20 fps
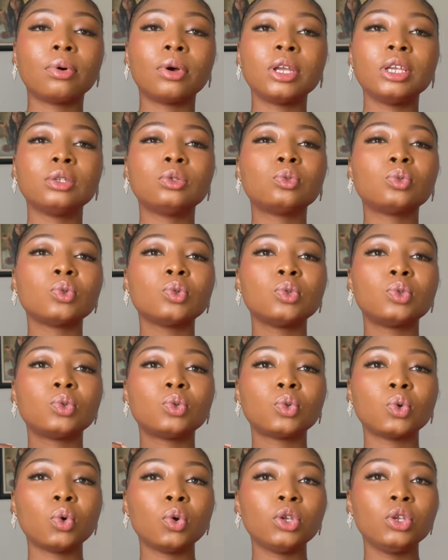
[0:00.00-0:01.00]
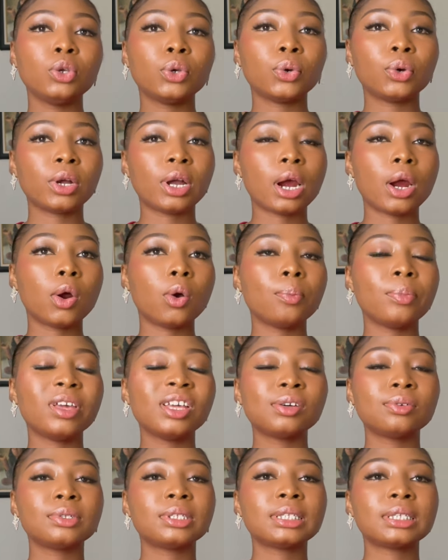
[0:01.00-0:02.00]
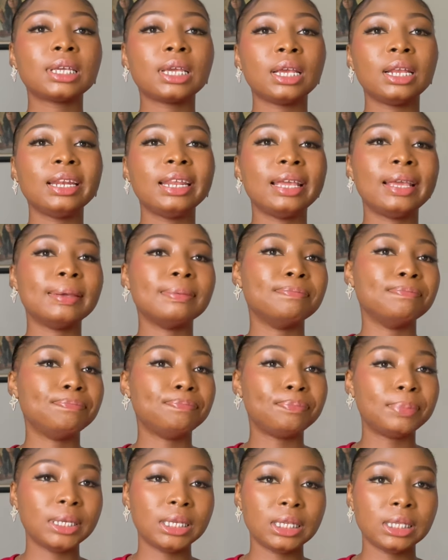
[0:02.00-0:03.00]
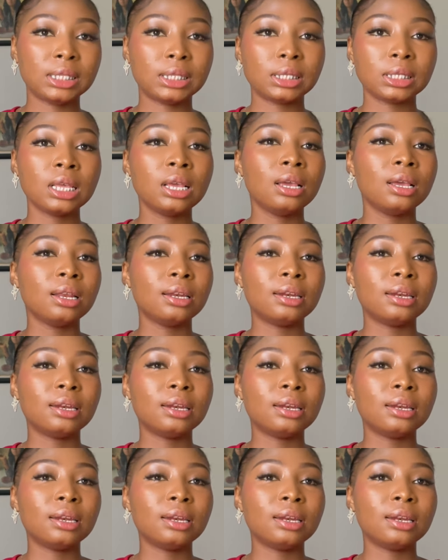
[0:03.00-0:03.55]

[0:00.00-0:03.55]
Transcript: but it will tone your caramel skin a bit.